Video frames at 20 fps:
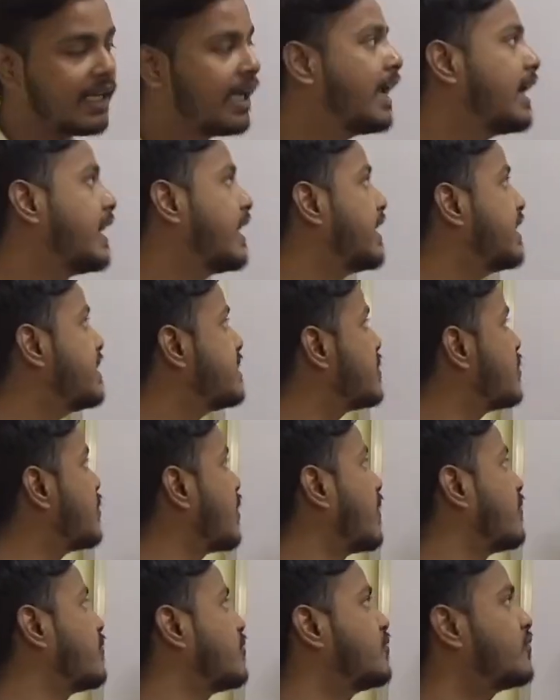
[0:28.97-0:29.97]
and hence you
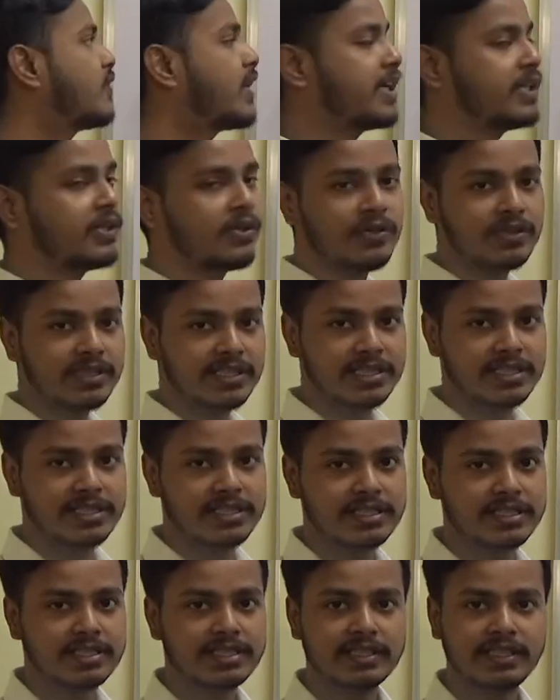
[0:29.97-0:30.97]
have to find out
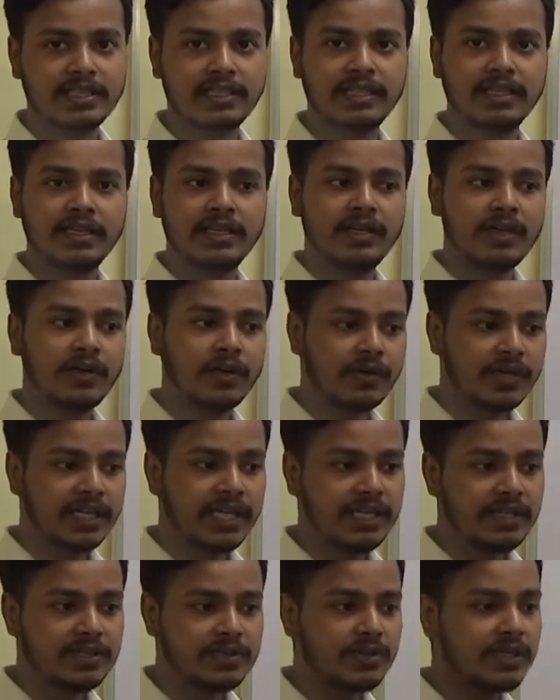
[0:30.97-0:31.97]
this.
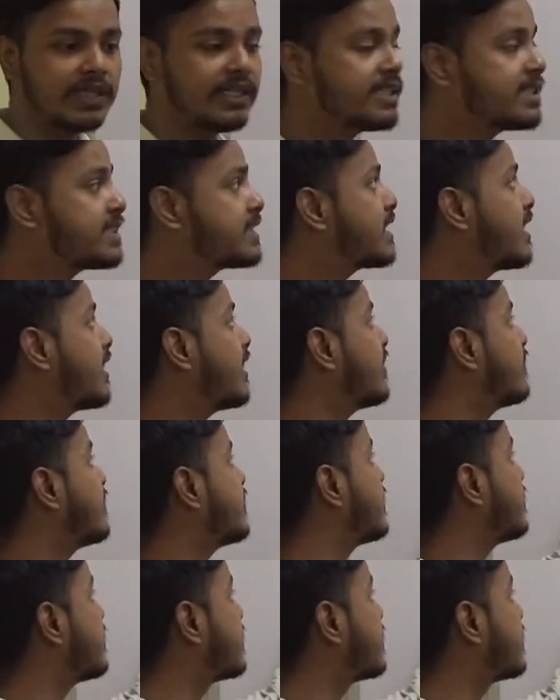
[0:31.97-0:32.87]
Okay, so let us start with the